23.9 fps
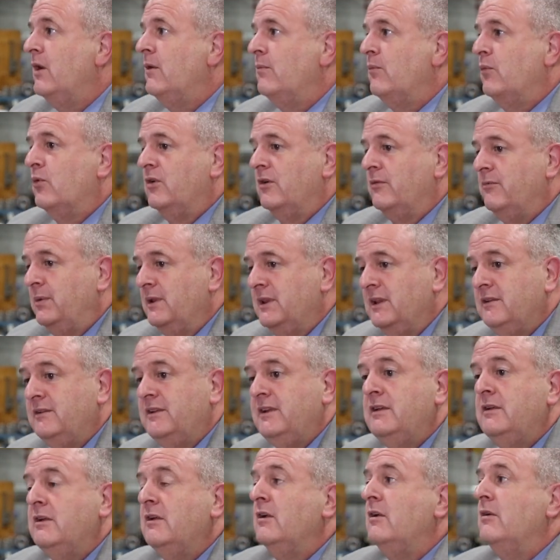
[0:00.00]
more
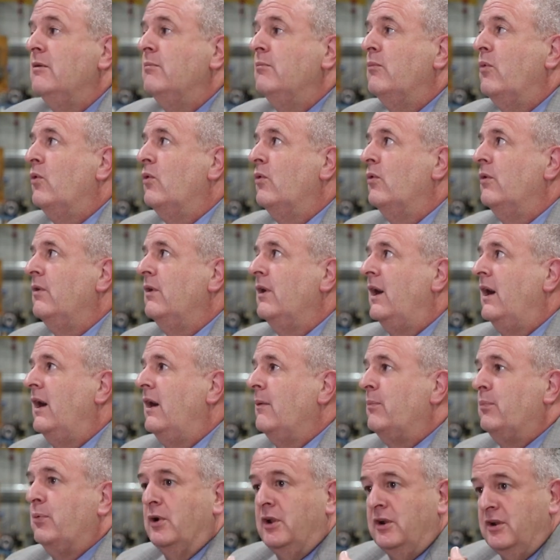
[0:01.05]
ability, more
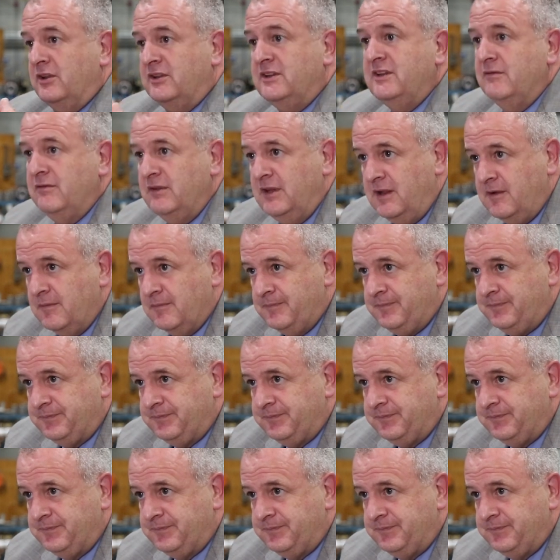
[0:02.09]
productivity.